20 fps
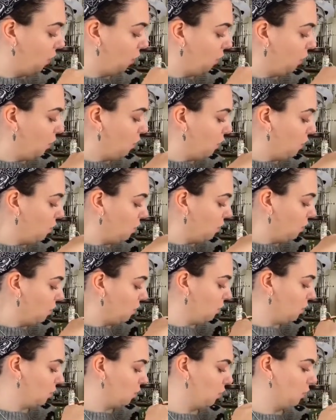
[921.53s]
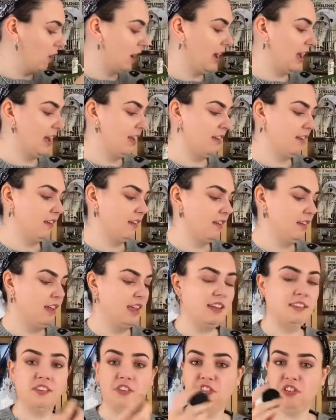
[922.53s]
Ooh,
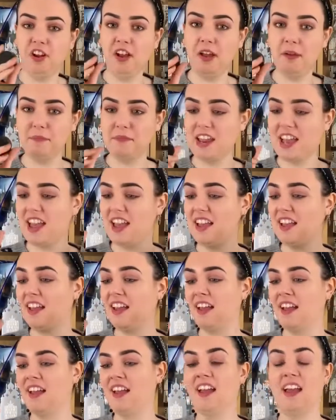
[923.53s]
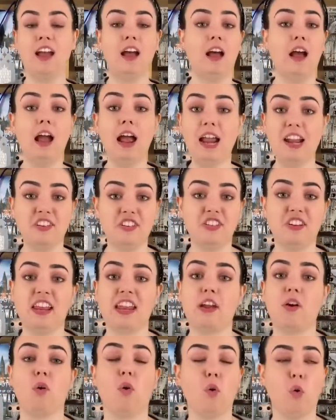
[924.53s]
it's a sharpener. I
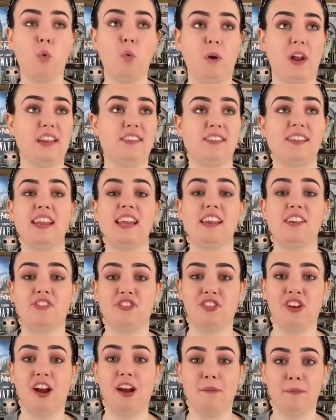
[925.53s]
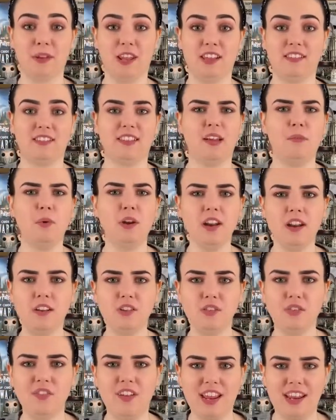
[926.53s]
actually always need sharpeners. They're one of
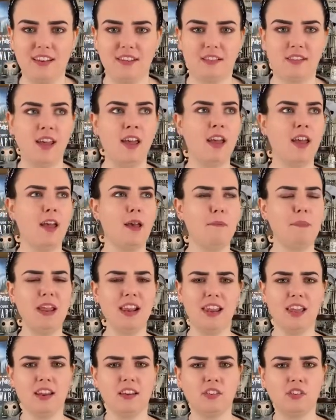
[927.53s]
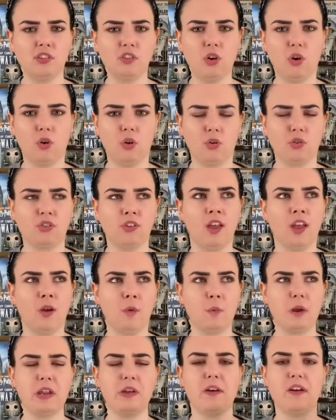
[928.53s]
those things, a bit like socks,
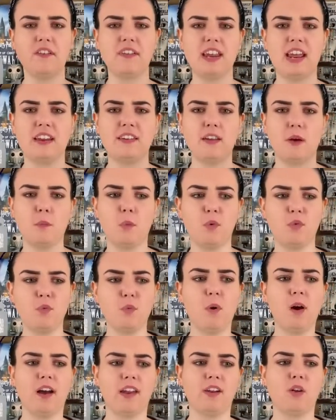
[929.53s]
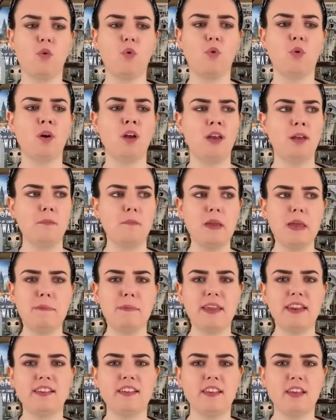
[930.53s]
where you only end up with one, or
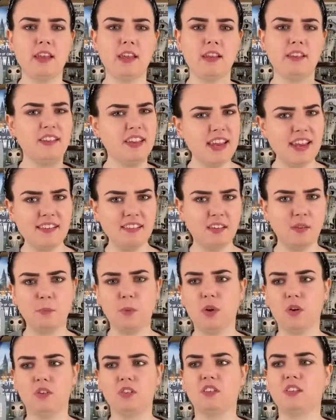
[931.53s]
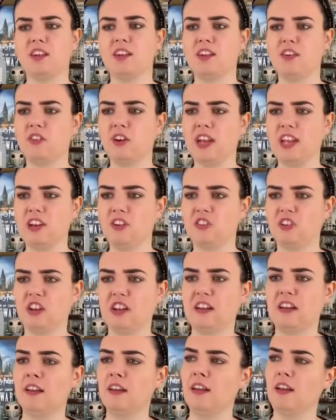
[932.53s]
maybe the teaspoons in your
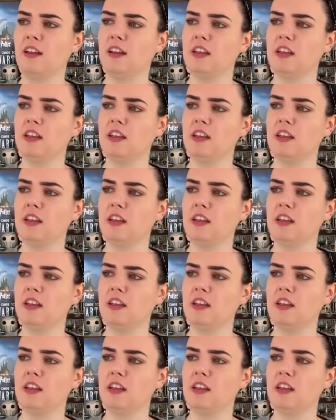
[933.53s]
kitchen.